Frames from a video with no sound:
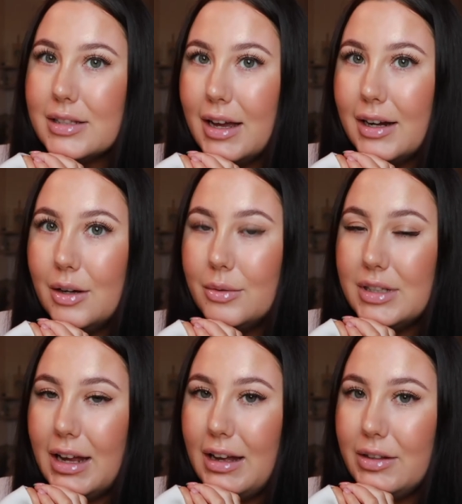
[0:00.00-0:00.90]
10 hours
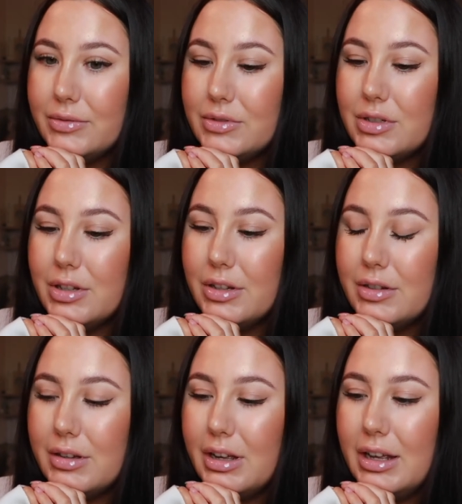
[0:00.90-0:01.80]
left to
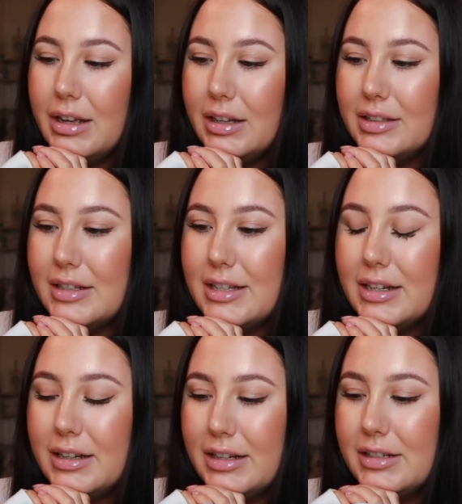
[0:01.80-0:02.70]
do, because I did
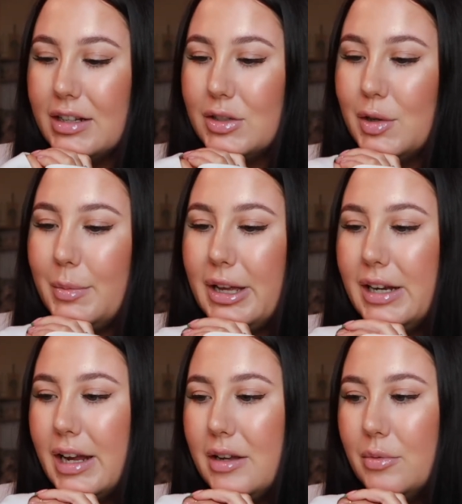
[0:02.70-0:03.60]
an internship
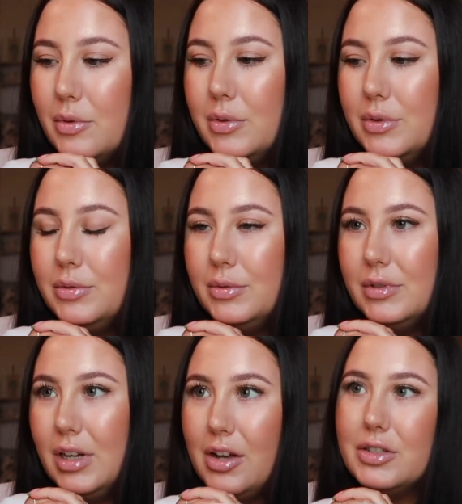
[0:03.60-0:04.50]
in April
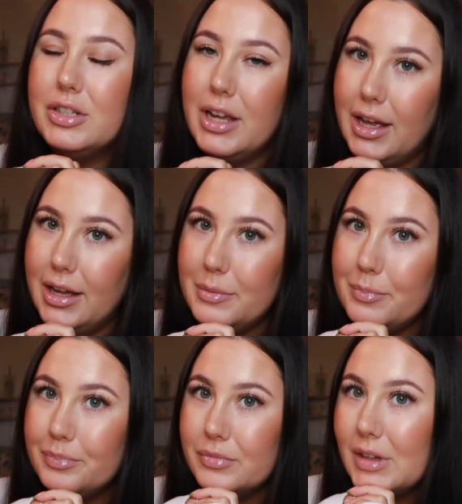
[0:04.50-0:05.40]
last year,
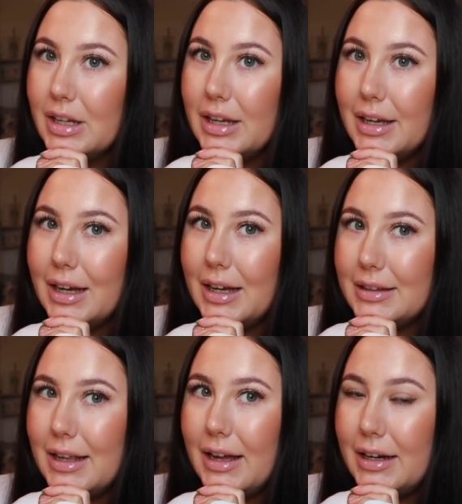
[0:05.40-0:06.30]

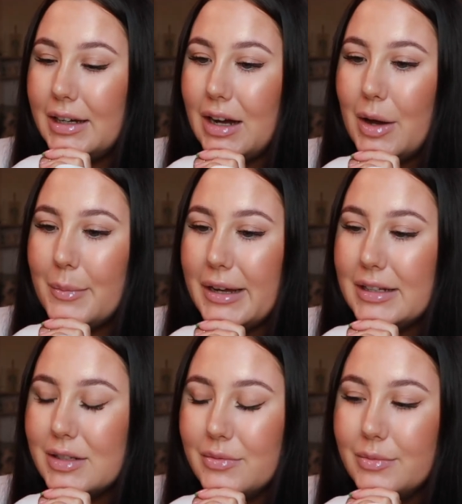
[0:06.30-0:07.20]
and then I
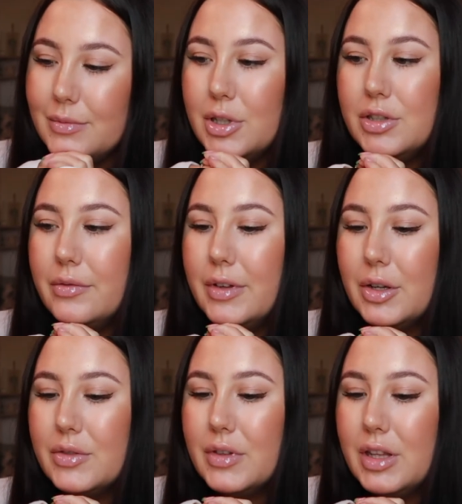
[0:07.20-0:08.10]
made some YouTube
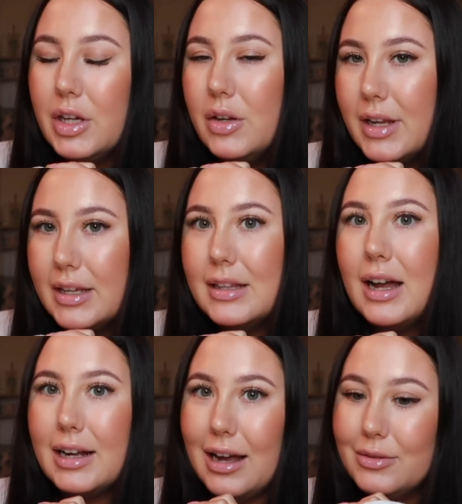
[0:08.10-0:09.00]
videos for the uni, and
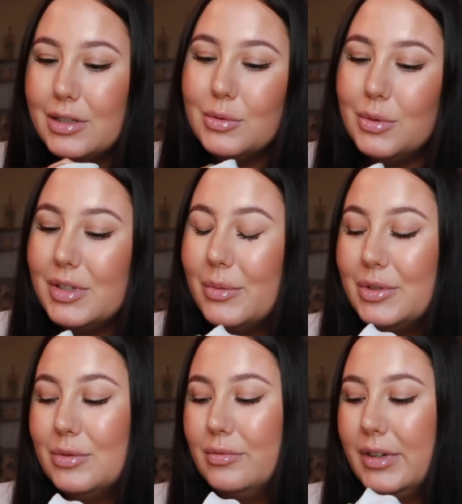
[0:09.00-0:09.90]
that counted towards it,
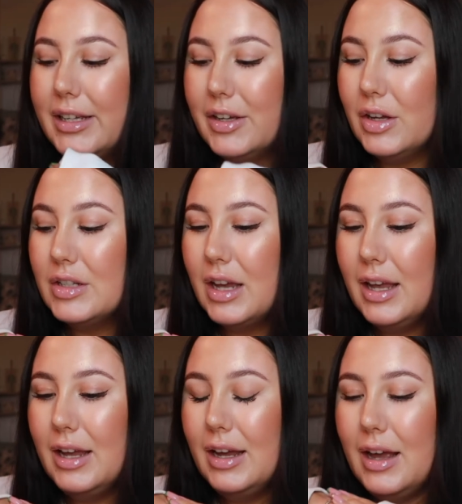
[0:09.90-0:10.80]
which was really good.
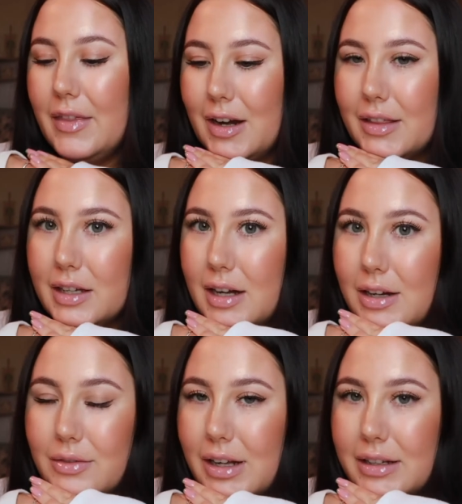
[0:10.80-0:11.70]
And then I think I
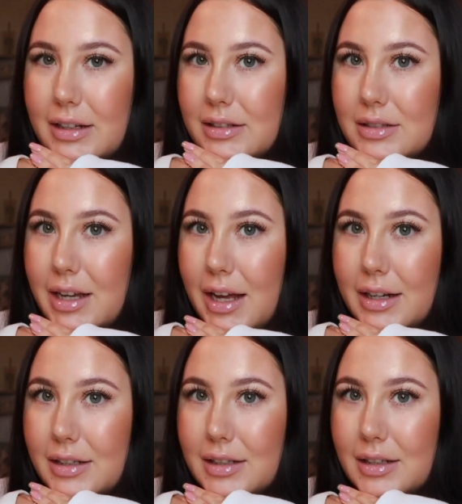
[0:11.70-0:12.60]
have like
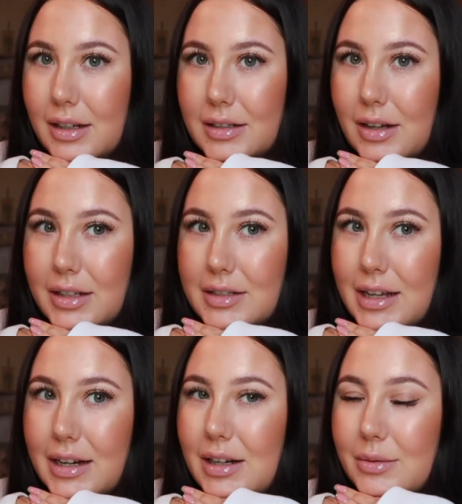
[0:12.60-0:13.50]

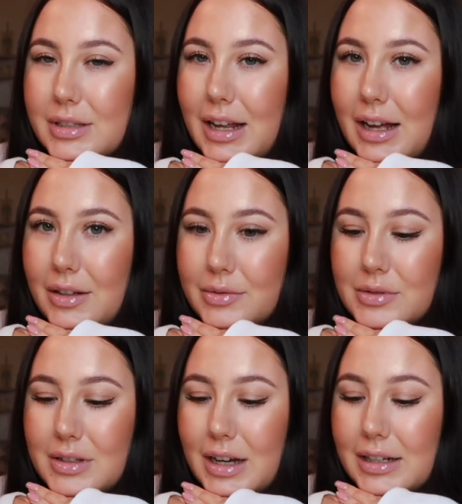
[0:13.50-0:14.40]
9-10 hours
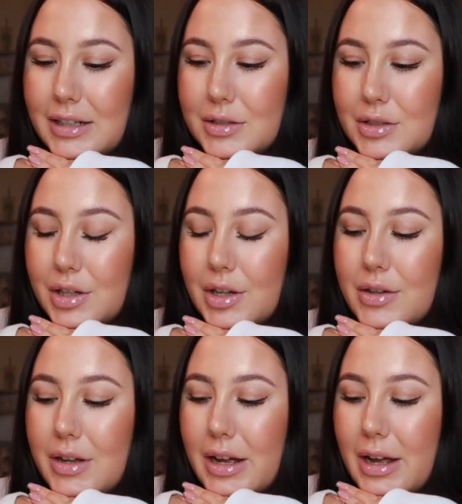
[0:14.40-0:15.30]
left that I need to do.